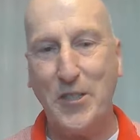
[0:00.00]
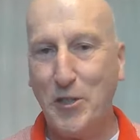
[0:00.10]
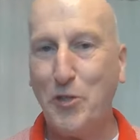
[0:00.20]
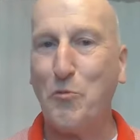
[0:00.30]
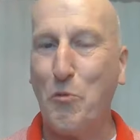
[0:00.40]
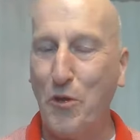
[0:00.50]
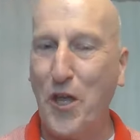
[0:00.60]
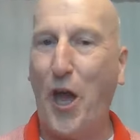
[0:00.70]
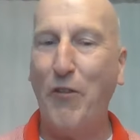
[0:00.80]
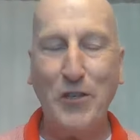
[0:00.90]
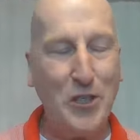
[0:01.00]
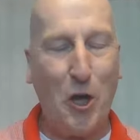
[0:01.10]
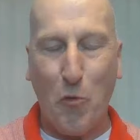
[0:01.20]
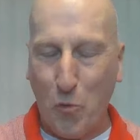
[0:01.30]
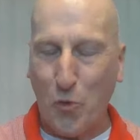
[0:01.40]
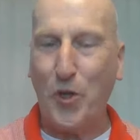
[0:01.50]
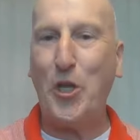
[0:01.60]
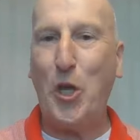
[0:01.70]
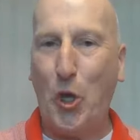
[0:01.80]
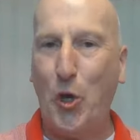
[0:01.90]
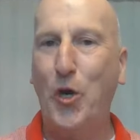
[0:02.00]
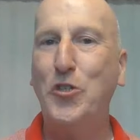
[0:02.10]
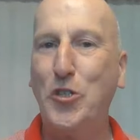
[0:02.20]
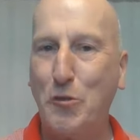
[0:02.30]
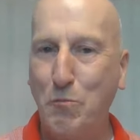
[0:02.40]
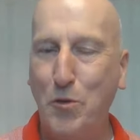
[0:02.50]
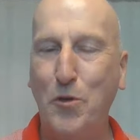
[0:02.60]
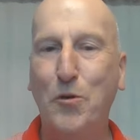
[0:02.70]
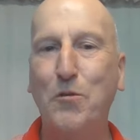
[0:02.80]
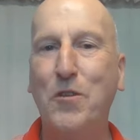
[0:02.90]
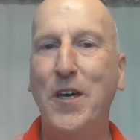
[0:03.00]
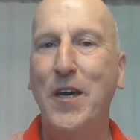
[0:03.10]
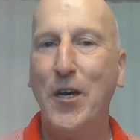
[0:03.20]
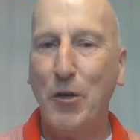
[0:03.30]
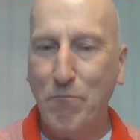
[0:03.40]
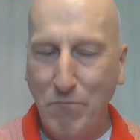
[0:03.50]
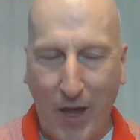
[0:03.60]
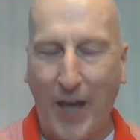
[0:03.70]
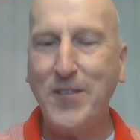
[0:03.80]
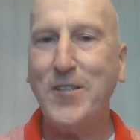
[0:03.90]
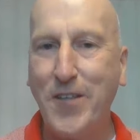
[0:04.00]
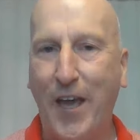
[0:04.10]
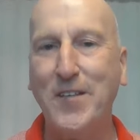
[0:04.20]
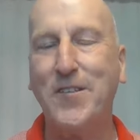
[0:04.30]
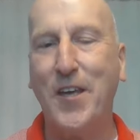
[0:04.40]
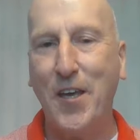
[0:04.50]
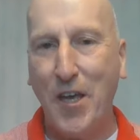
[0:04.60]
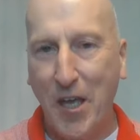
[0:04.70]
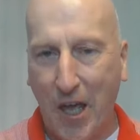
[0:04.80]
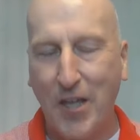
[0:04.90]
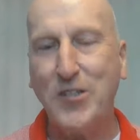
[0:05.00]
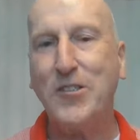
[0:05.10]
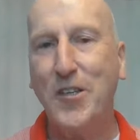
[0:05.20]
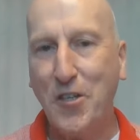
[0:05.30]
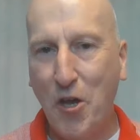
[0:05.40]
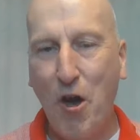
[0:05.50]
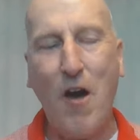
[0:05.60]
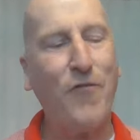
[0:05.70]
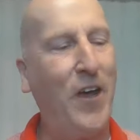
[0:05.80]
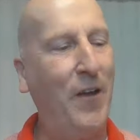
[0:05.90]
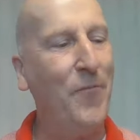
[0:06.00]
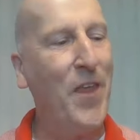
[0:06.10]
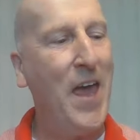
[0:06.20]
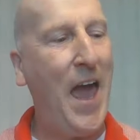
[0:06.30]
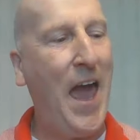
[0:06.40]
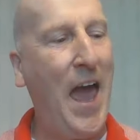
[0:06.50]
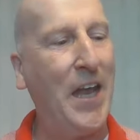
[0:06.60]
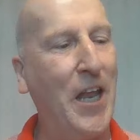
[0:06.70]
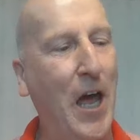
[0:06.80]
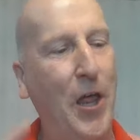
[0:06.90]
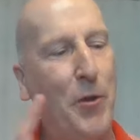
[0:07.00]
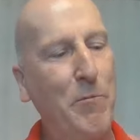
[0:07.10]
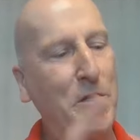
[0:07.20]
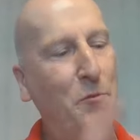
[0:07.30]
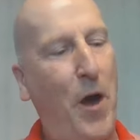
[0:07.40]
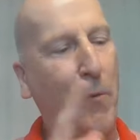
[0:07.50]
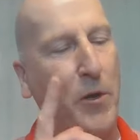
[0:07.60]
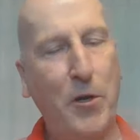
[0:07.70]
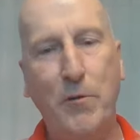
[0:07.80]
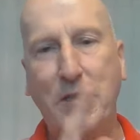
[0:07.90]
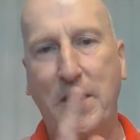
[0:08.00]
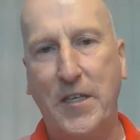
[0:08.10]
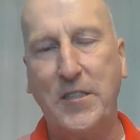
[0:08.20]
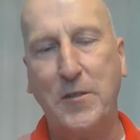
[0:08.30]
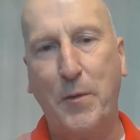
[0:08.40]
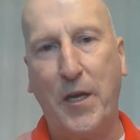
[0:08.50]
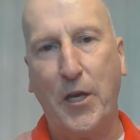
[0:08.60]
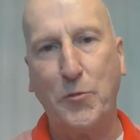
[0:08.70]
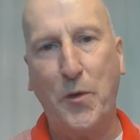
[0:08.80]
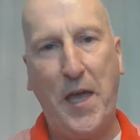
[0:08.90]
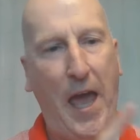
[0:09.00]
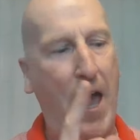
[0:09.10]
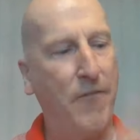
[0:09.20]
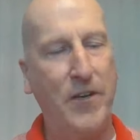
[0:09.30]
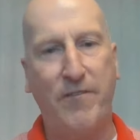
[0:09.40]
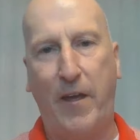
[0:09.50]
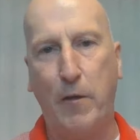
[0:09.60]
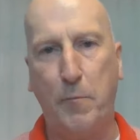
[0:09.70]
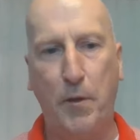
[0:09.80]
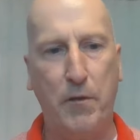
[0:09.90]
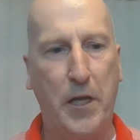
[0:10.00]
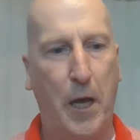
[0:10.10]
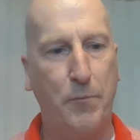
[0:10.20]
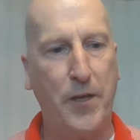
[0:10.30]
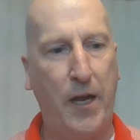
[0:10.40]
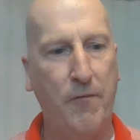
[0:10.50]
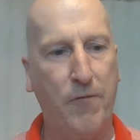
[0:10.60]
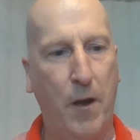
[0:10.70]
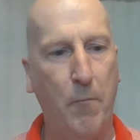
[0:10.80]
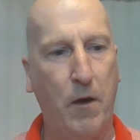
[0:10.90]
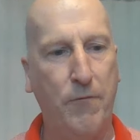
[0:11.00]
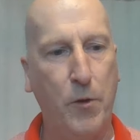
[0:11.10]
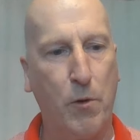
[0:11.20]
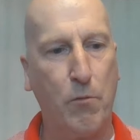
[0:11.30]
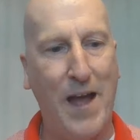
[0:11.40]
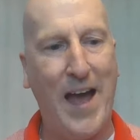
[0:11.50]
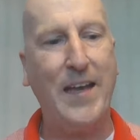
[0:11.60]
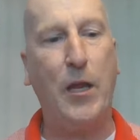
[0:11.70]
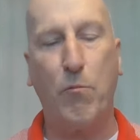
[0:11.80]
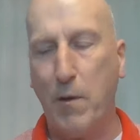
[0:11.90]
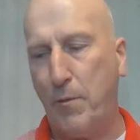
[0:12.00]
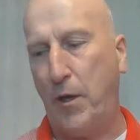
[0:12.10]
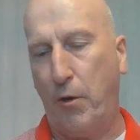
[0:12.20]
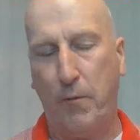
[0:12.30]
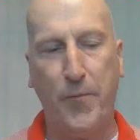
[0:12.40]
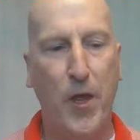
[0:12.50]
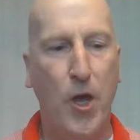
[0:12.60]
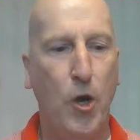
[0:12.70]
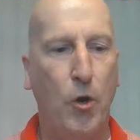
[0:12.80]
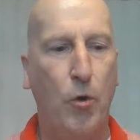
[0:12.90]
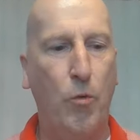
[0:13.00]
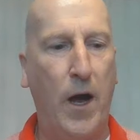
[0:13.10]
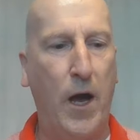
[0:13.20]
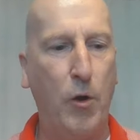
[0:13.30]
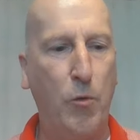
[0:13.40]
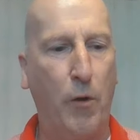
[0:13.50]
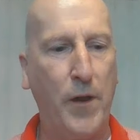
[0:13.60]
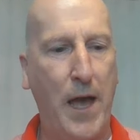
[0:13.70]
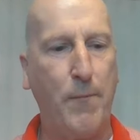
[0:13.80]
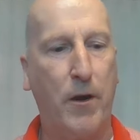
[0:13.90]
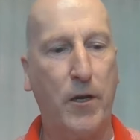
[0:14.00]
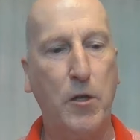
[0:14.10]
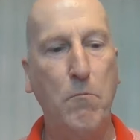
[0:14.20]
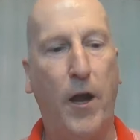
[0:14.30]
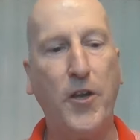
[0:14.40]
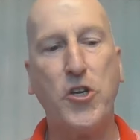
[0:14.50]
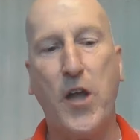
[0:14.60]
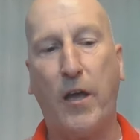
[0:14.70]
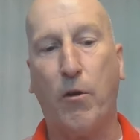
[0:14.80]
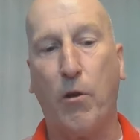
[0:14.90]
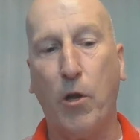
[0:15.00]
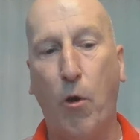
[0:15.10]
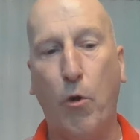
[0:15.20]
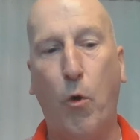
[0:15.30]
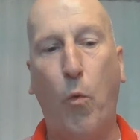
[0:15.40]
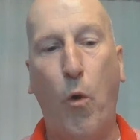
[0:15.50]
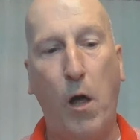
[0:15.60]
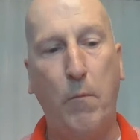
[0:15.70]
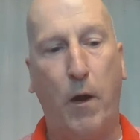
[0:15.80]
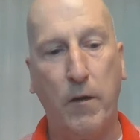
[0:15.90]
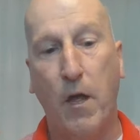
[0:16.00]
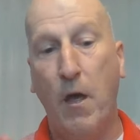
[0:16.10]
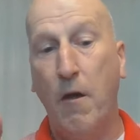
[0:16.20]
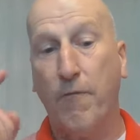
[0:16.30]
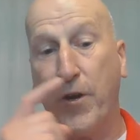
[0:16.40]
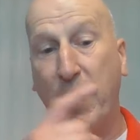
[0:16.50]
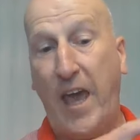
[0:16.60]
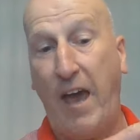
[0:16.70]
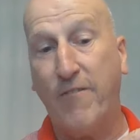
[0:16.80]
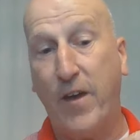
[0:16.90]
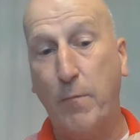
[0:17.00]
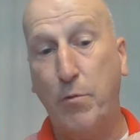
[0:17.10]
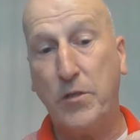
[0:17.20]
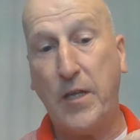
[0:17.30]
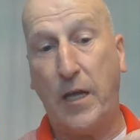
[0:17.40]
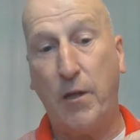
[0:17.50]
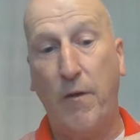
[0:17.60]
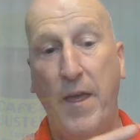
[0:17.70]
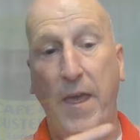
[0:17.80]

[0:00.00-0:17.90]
This is a really good, smooth, nice tasting instant coffee. And the reason why we're using this is because we have an availability update from viewer Rodney Ripplinger, who wrote, hi, Mark, you might check your local Walmart for Cafe Bustelo.